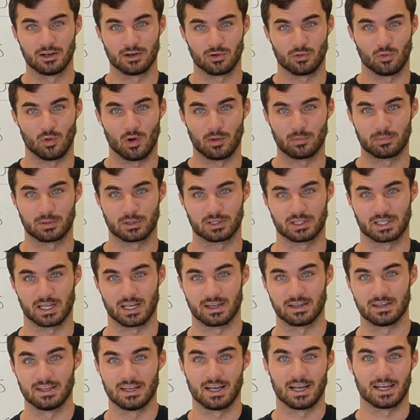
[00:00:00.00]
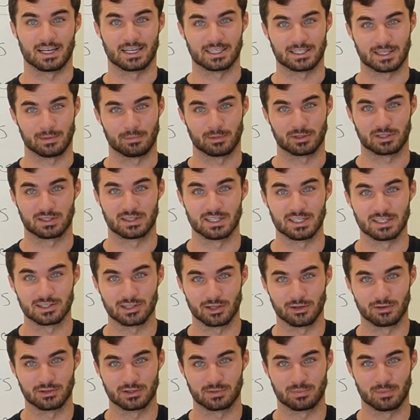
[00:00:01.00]
1%. And guess how much these
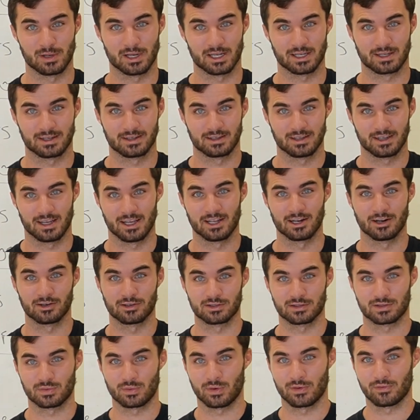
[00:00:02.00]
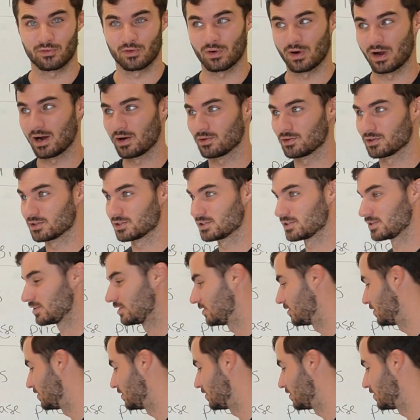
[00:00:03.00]
loans make in under 24 hours?